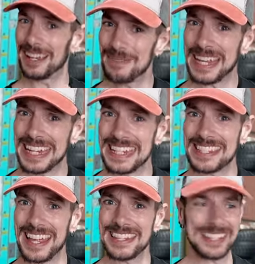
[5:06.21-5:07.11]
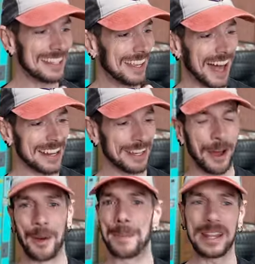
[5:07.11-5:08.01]
that make any sense? I don't
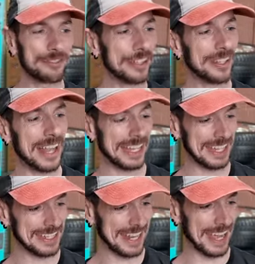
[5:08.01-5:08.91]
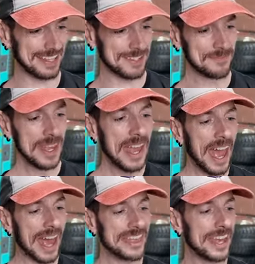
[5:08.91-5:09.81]
know, but I feel like it does.
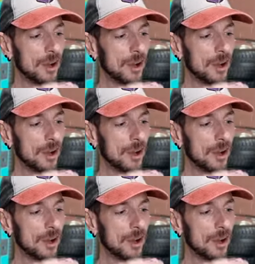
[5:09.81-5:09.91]
And then